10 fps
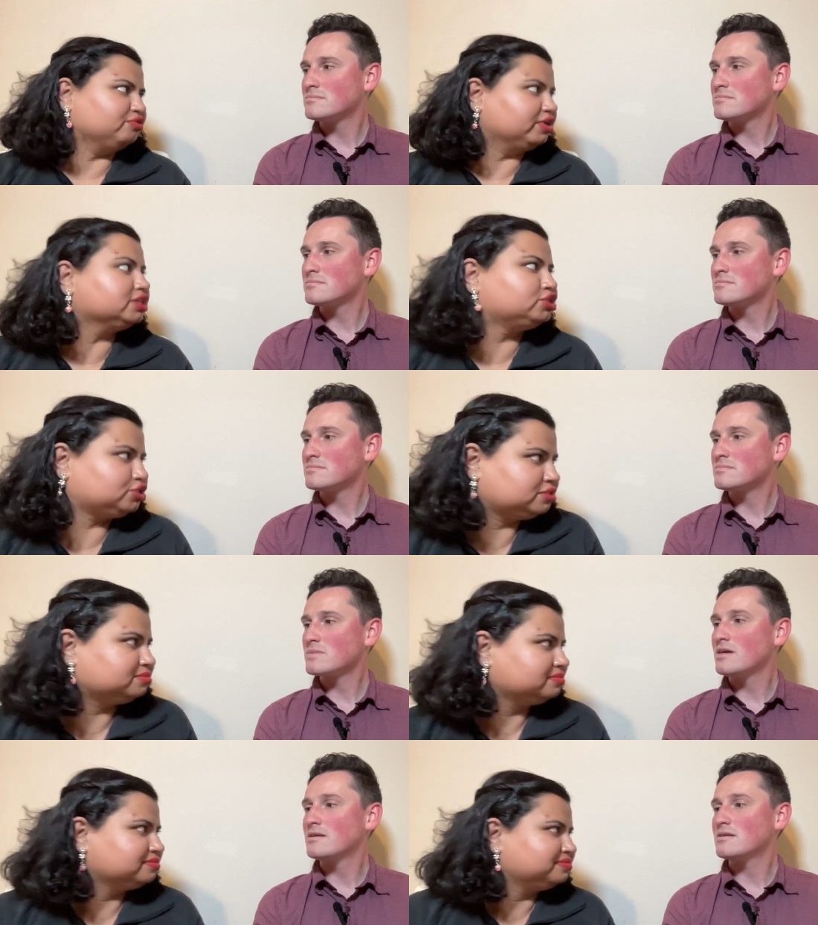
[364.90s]
Speaker 1: the rich.
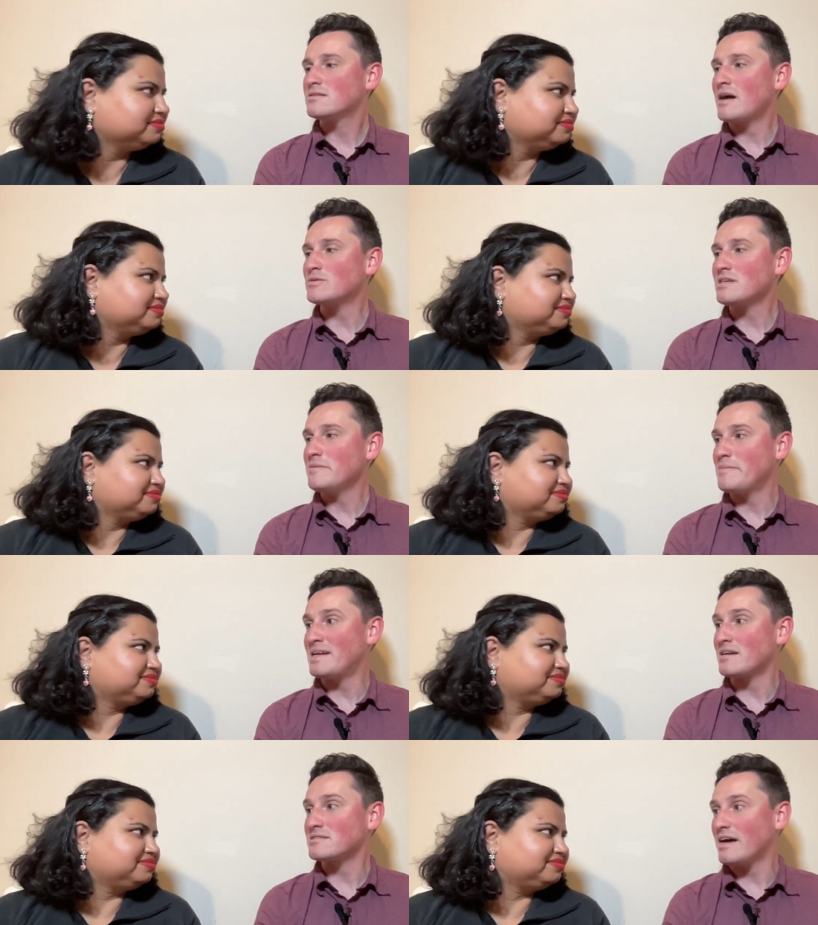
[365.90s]
Speaker 2: That was going to be my
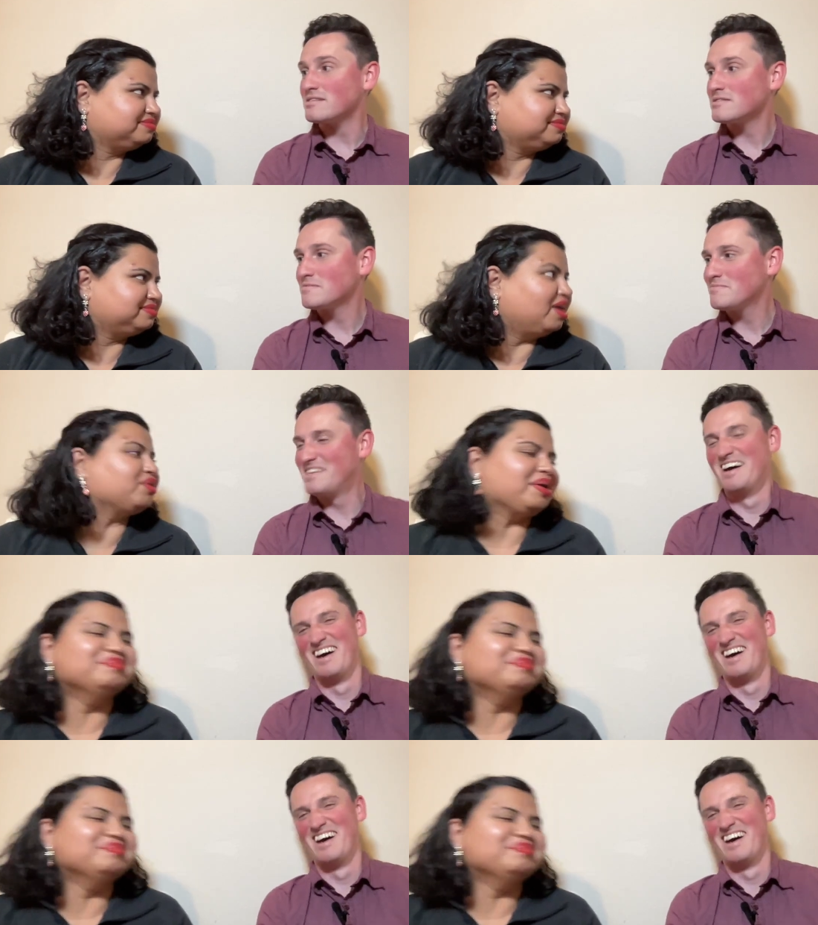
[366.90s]
next guess. Okay.